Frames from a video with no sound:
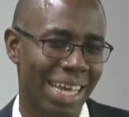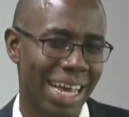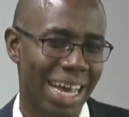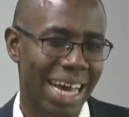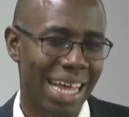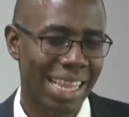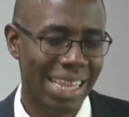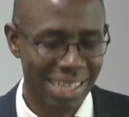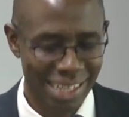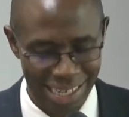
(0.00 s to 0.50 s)

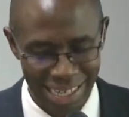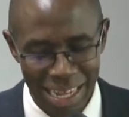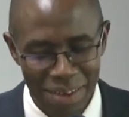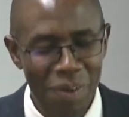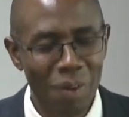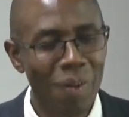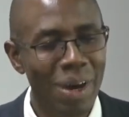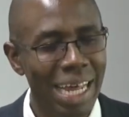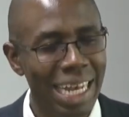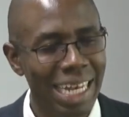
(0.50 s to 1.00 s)
And there's
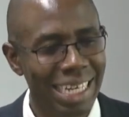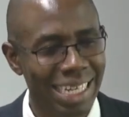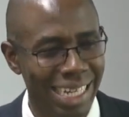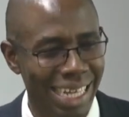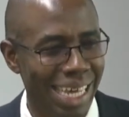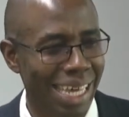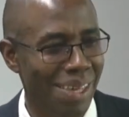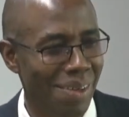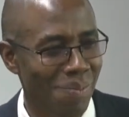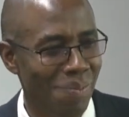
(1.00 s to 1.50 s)
never one
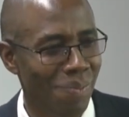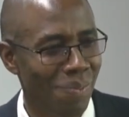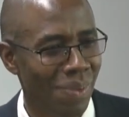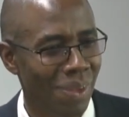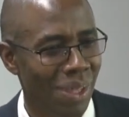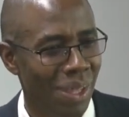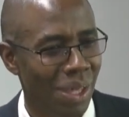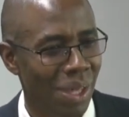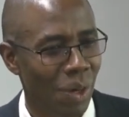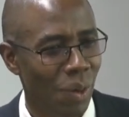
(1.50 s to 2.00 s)
time
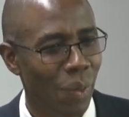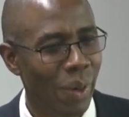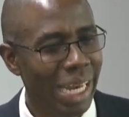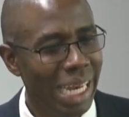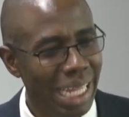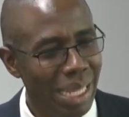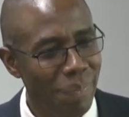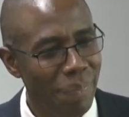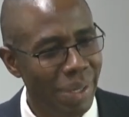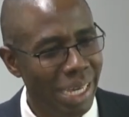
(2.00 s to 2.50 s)
when
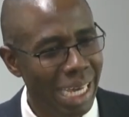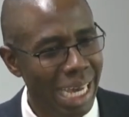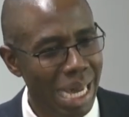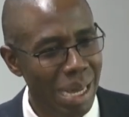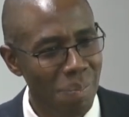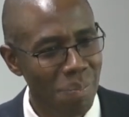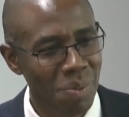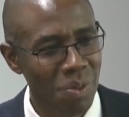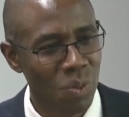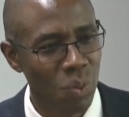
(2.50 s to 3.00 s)
he
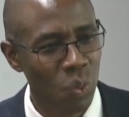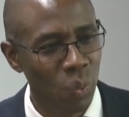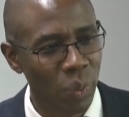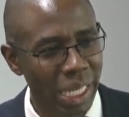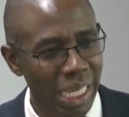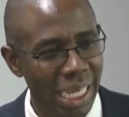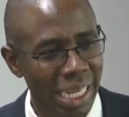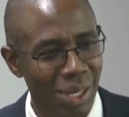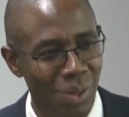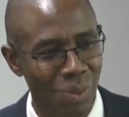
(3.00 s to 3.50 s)
becomes weak